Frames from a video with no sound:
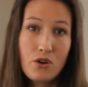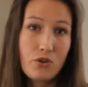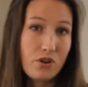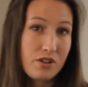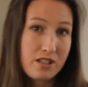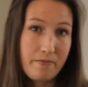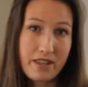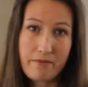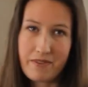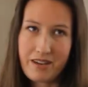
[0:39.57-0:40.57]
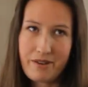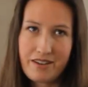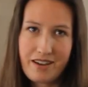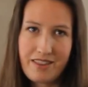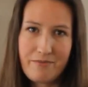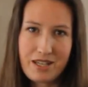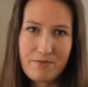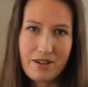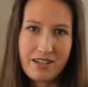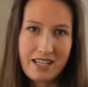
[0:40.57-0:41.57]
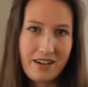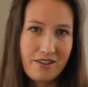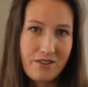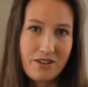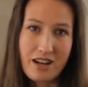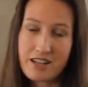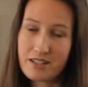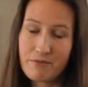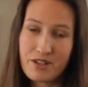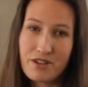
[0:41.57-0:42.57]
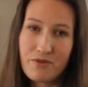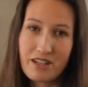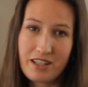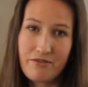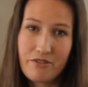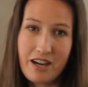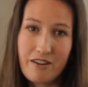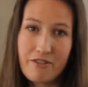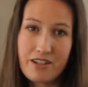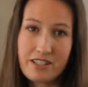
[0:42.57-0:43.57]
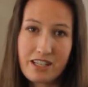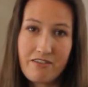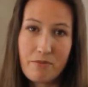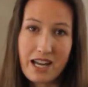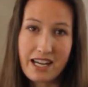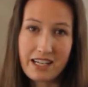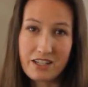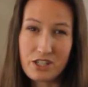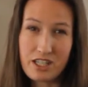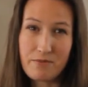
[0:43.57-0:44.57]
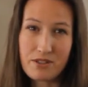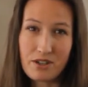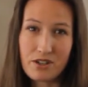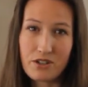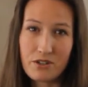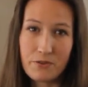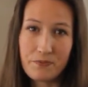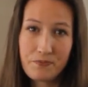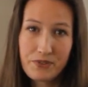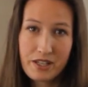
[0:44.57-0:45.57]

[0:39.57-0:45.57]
or something maybe not in the best part of town or not somewhere you want to live forever, instead of buying a cheap starter home.